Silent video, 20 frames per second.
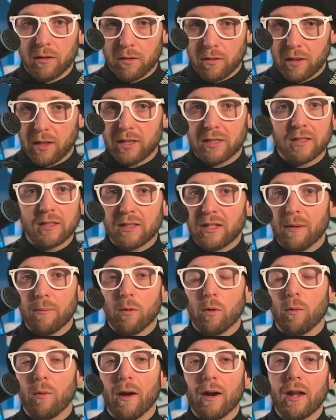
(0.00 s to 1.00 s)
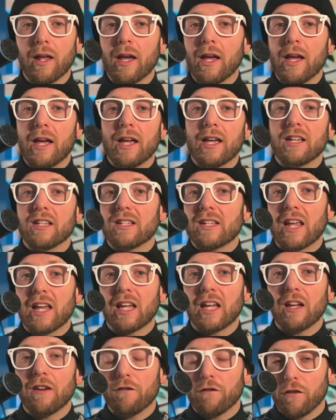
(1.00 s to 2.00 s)
this is number one, is
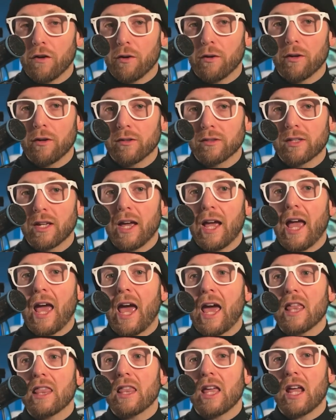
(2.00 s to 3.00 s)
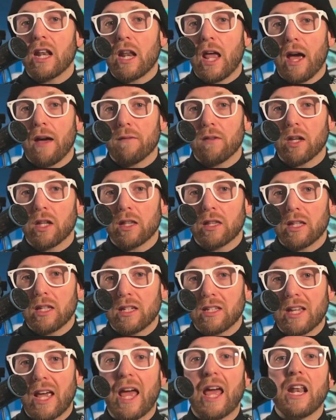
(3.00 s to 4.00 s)
taking photos and then having the
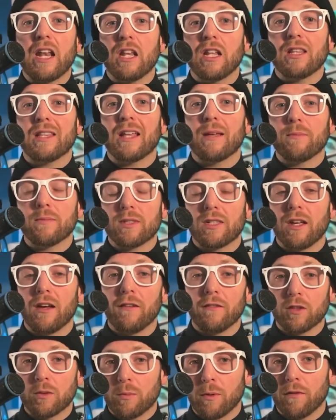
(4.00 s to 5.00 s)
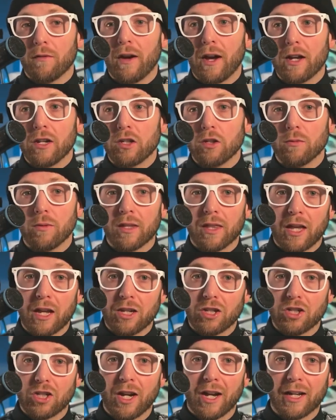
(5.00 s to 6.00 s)
tenant themselves provide you with a
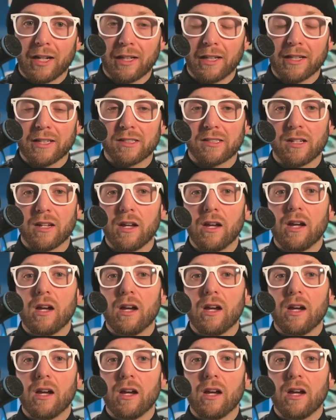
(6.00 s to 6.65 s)
checklist